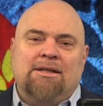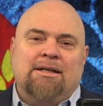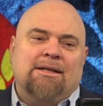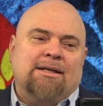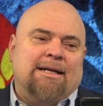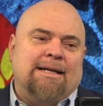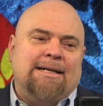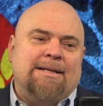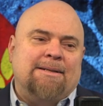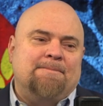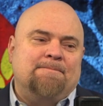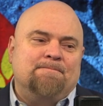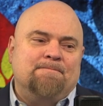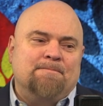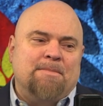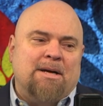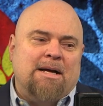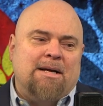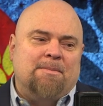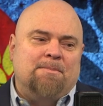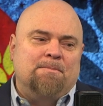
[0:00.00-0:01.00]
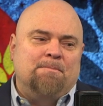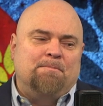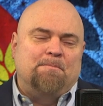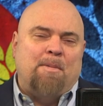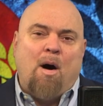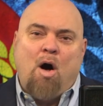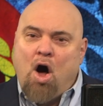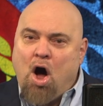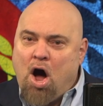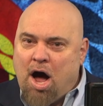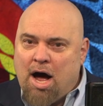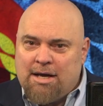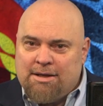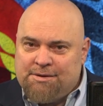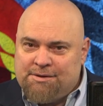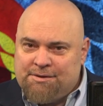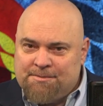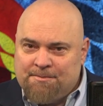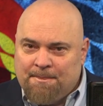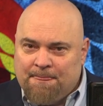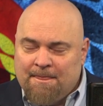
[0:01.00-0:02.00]
uh, uh,
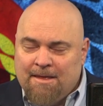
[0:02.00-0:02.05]
pause.